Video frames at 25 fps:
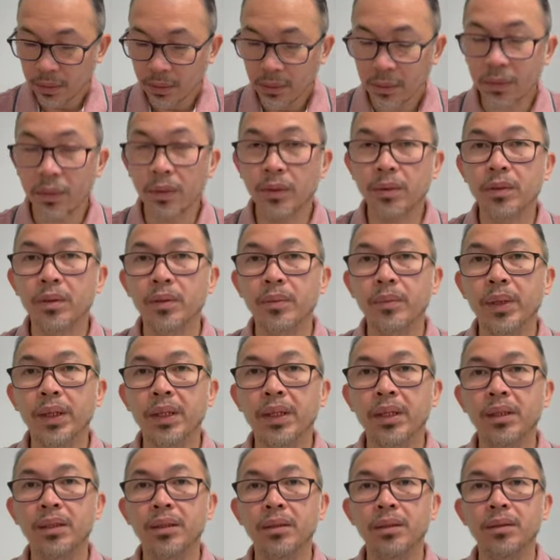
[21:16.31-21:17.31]

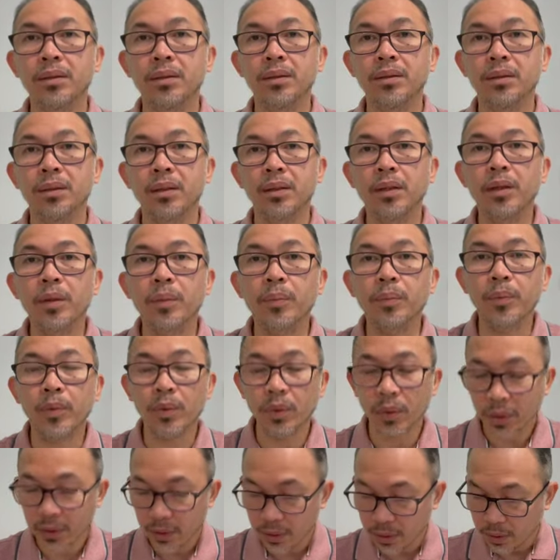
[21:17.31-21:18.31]
document,
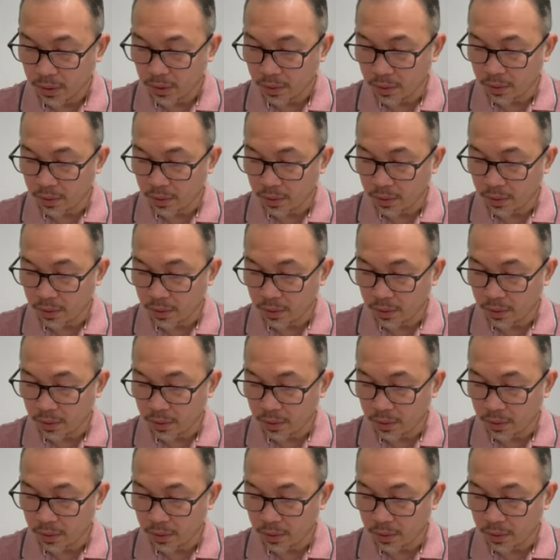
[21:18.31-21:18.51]
report.